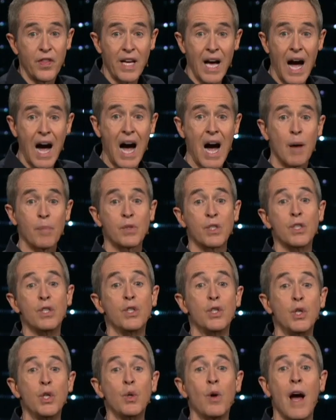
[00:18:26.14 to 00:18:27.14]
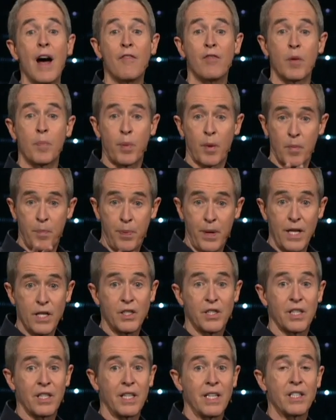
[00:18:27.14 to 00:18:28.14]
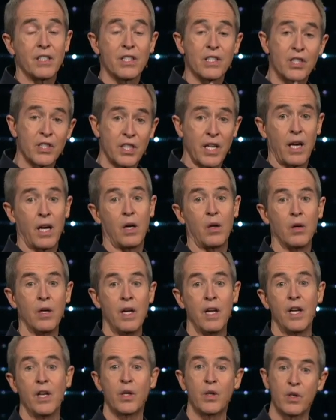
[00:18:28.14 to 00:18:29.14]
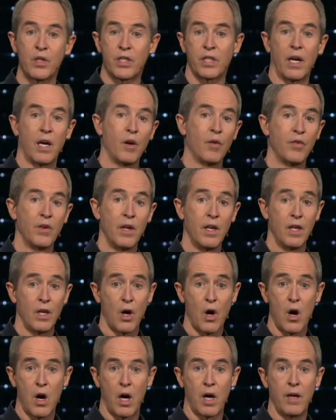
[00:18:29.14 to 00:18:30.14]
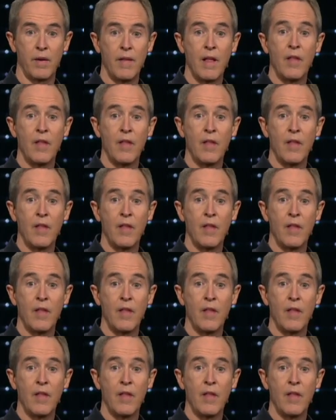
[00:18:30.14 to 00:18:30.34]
the options you have a propensity to sell yourself on.